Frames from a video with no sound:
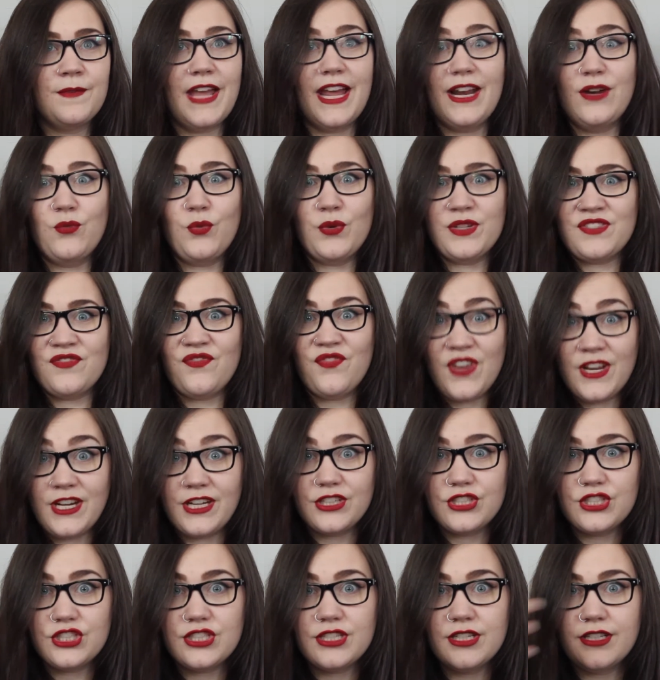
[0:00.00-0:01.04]
and it wasn't
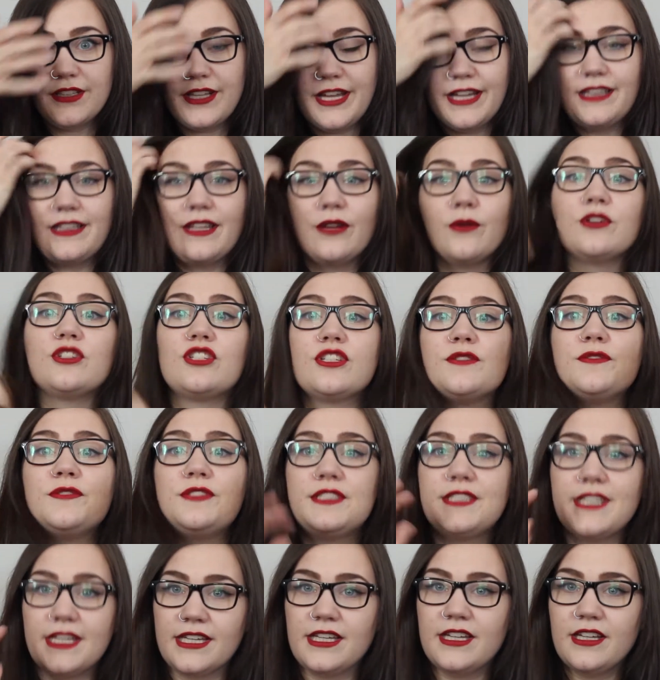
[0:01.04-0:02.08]
finished. Like they were just
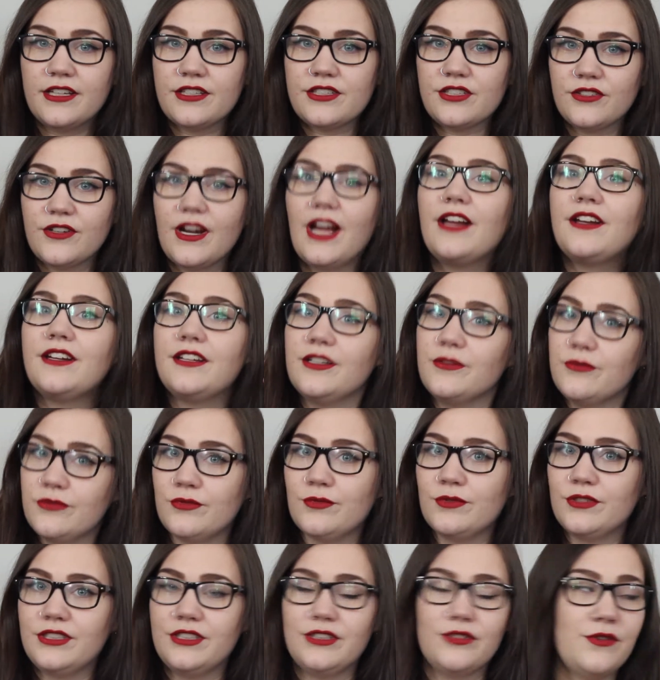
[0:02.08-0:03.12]
dicking us around and it was
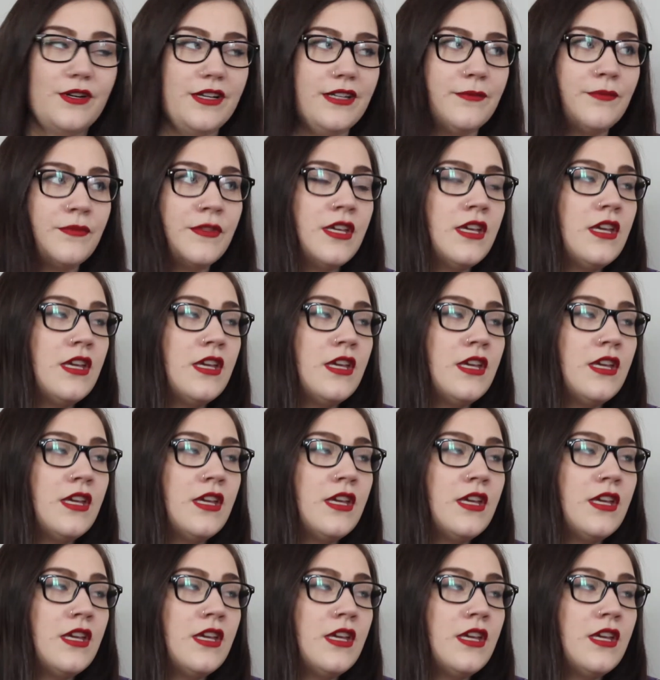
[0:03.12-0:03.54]
really annoying.